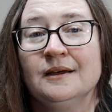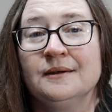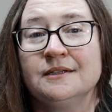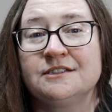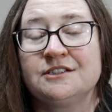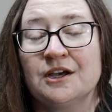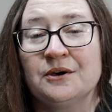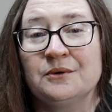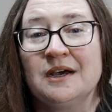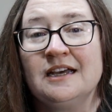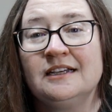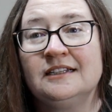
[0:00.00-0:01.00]

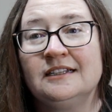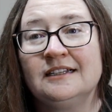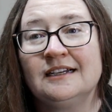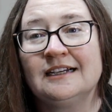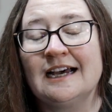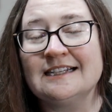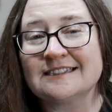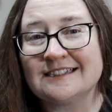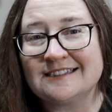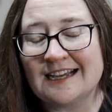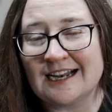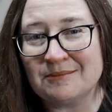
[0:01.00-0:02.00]
So as I
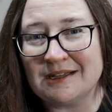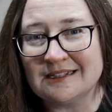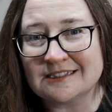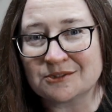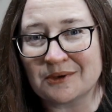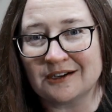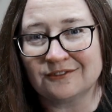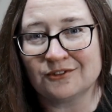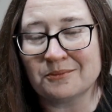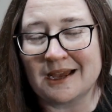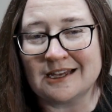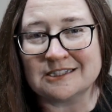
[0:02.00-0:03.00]
said, I made this sweater for
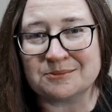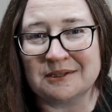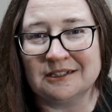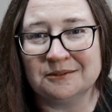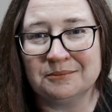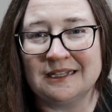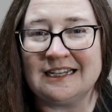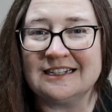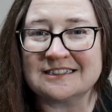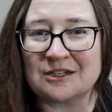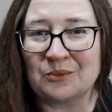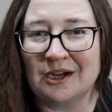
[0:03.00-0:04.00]
my husband, but he
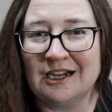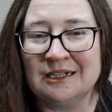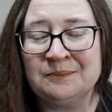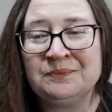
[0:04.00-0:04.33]
doesn't wear it.